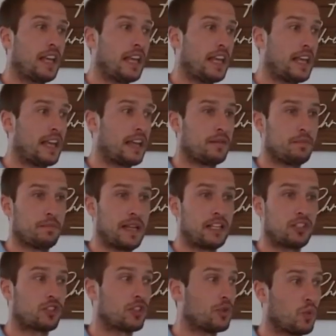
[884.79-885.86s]
and
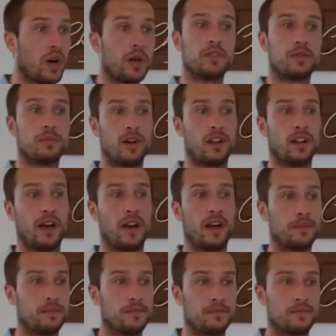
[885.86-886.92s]
basically wiped them all
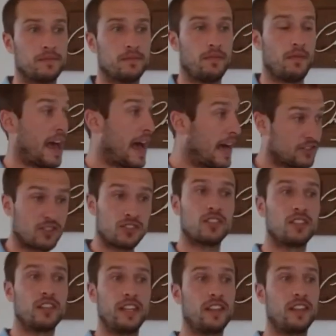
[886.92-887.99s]
out. That's the
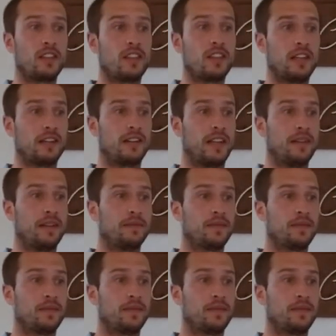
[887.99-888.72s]
leading theory.